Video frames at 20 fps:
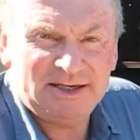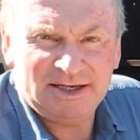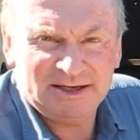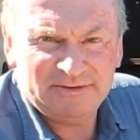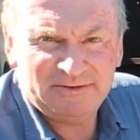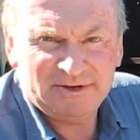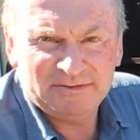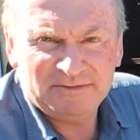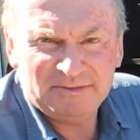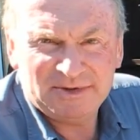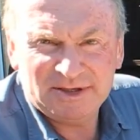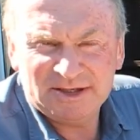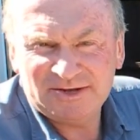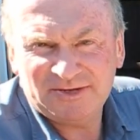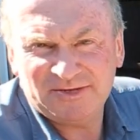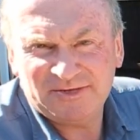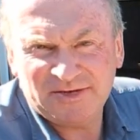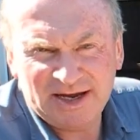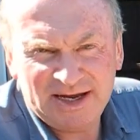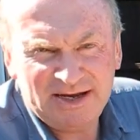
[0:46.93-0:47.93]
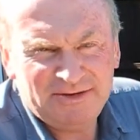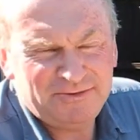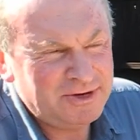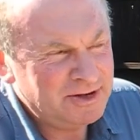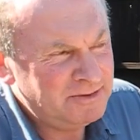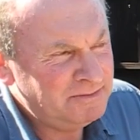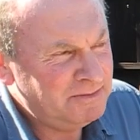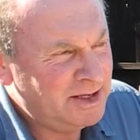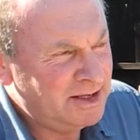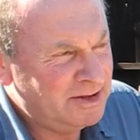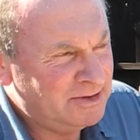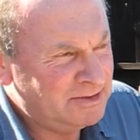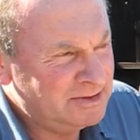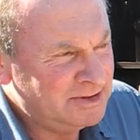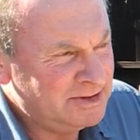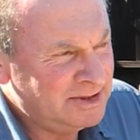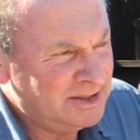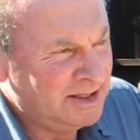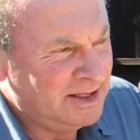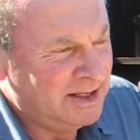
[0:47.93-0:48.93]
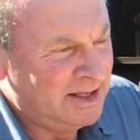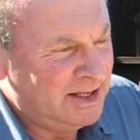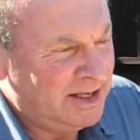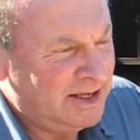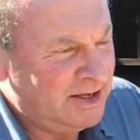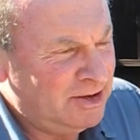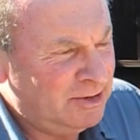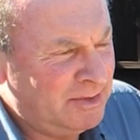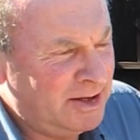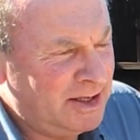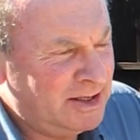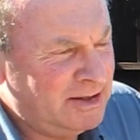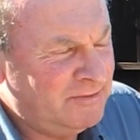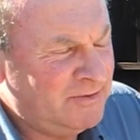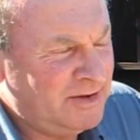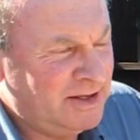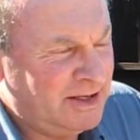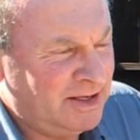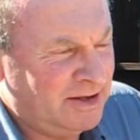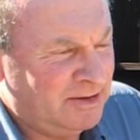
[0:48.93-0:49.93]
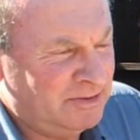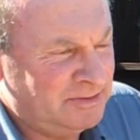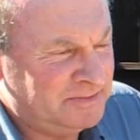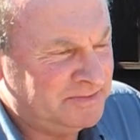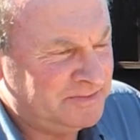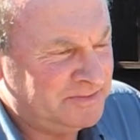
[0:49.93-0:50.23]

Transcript: give him his favourite meal, he'll make a video.